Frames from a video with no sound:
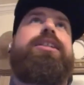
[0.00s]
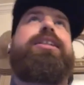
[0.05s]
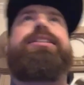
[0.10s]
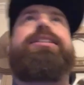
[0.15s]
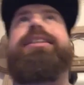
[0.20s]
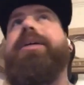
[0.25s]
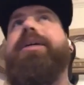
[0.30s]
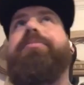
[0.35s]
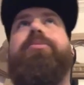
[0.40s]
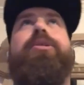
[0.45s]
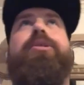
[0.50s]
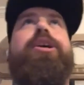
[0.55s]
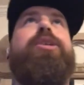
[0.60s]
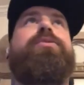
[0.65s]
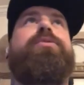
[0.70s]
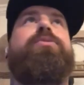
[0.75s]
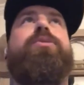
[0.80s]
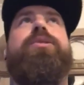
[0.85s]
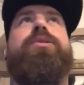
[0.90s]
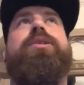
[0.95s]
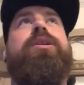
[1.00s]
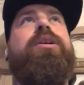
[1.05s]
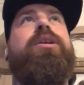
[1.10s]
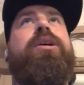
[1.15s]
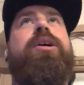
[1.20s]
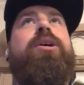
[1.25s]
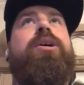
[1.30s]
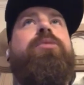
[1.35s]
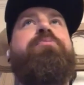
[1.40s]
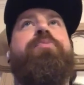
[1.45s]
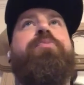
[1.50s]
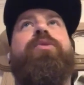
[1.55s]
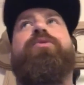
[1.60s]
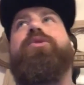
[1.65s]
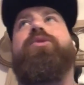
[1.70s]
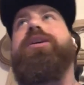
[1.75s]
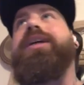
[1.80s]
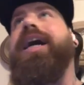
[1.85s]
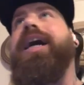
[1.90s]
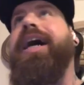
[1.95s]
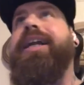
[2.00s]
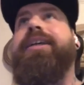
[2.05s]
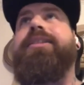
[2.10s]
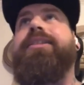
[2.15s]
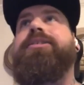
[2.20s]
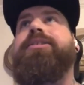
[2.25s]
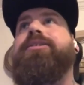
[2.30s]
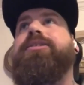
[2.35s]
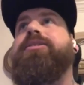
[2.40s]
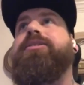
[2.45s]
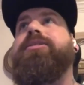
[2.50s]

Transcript: I stayed praying for for guidance.